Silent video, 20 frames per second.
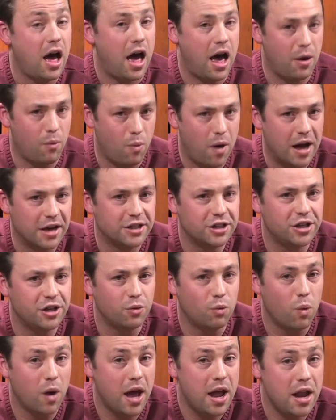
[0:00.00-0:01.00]
I watched
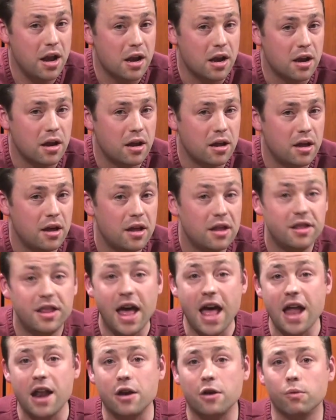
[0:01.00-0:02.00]
it when.
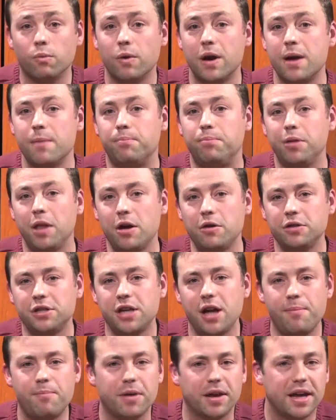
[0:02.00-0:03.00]
Then, when it blows
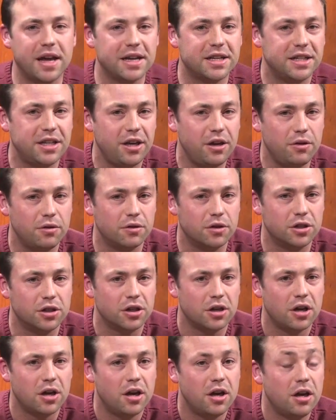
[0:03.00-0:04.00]
up and gets
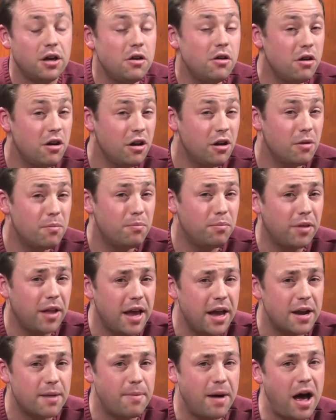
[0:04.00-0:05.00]
huge, you can
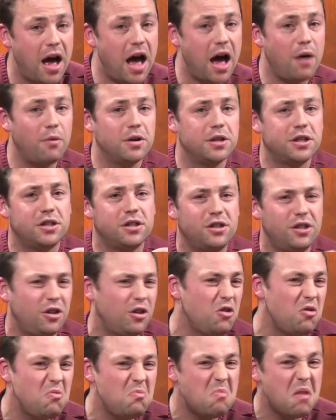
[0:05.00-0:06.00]
complain about how it's
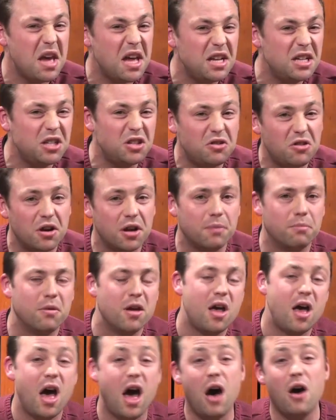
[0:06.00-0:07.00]
too mainstream,
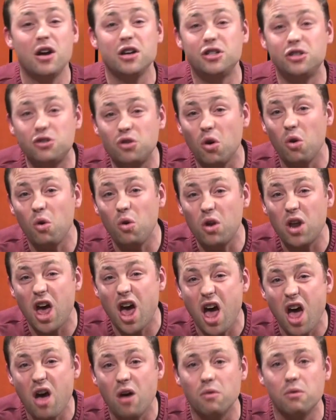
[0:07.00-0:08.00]
how I sold
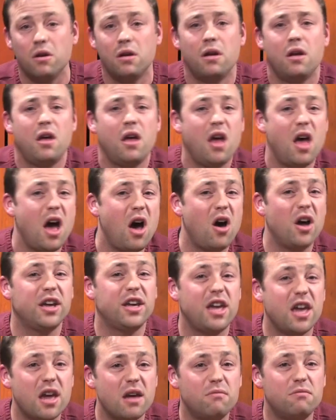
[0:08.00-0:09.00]
out, how I
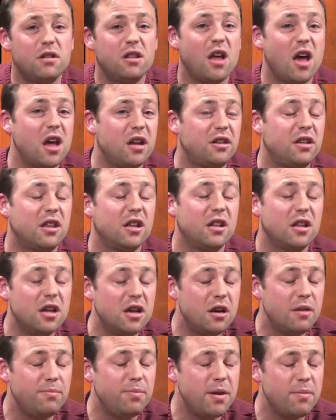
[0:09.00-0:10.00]
can't relate to the
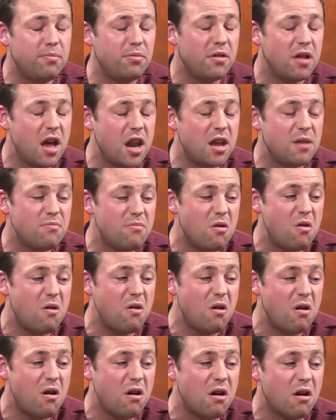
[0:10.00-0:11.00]
little people
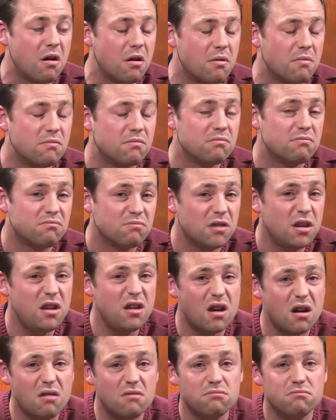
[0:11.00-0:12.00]
anymore. You
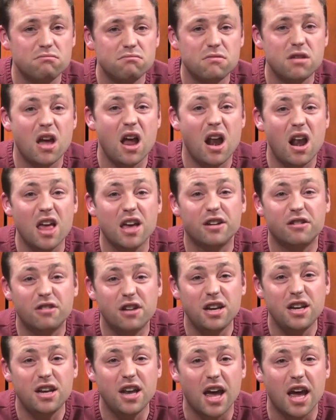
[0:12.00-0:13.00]
know, kind of like
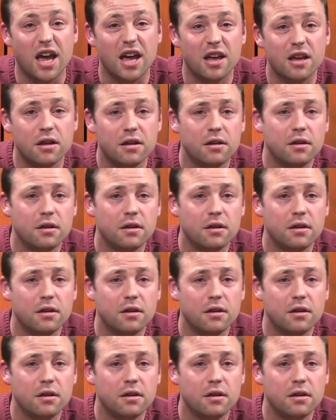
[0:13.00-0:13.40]
Green Day.